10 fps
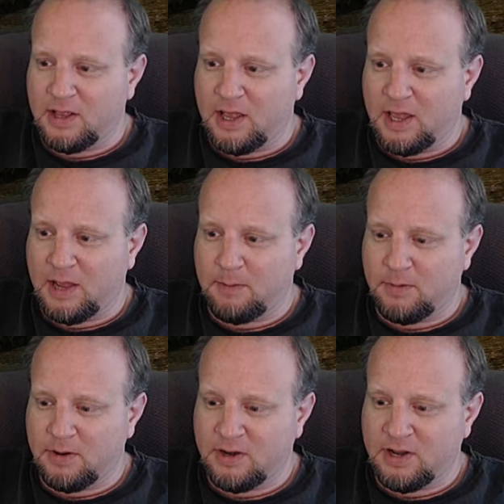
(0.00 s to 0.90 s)
I'm
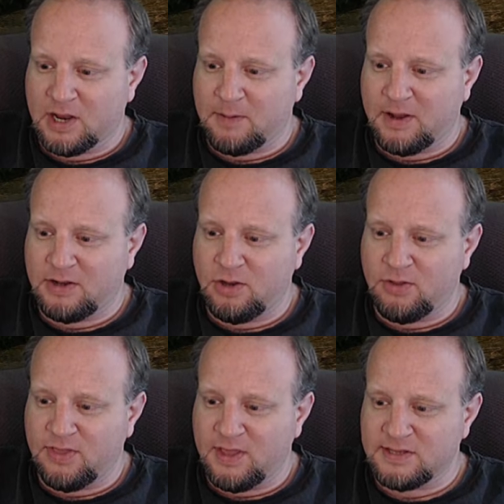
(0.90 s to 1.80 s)
going to talk about two
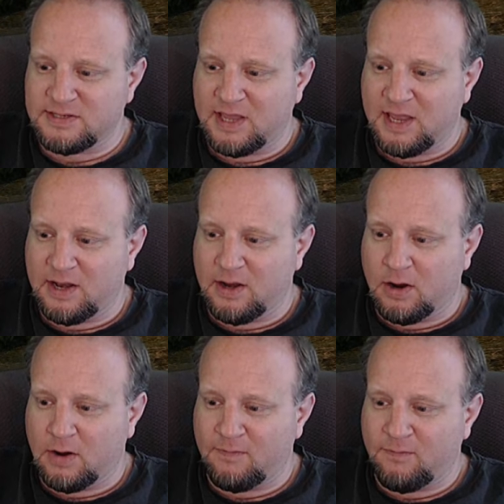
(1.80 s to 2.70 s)
things that
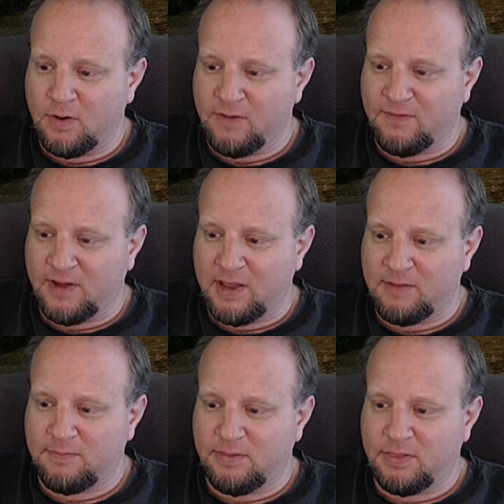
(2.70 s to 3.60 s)
R45,
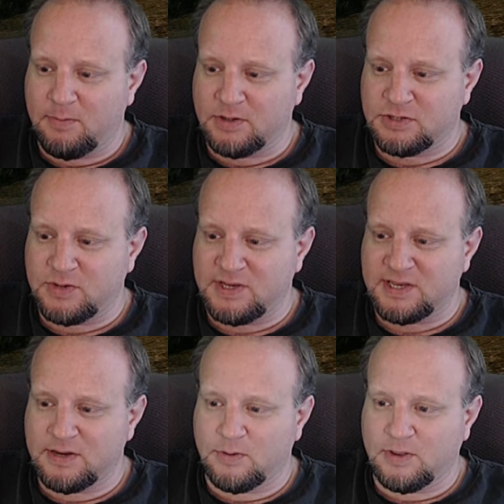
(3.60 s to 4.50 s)
the most
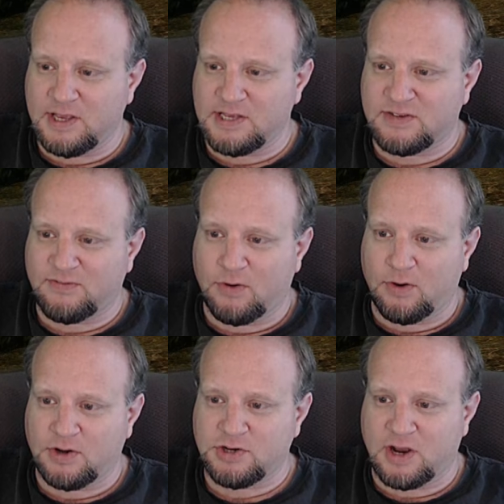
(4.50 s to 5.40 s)
recent release
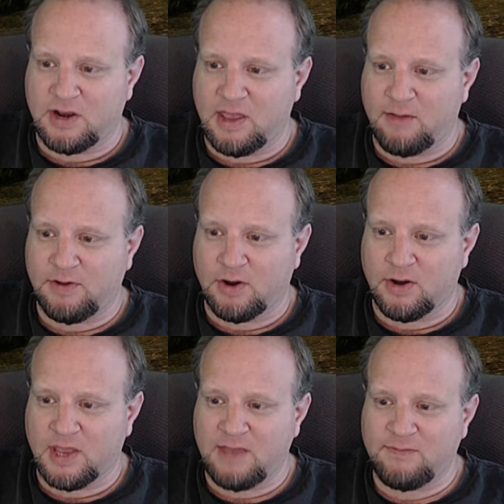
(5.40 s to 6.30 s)
for Shroud of the Avatar,
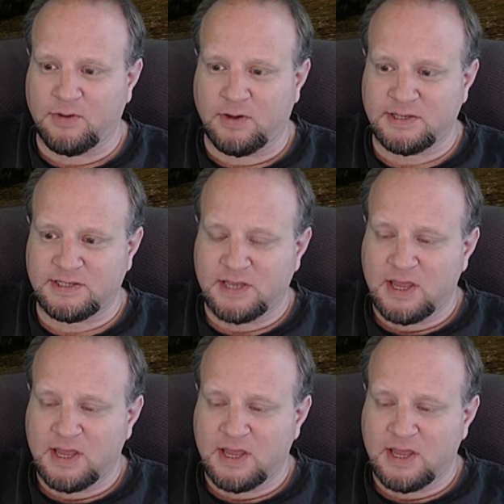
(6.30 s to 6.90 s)
gave to us.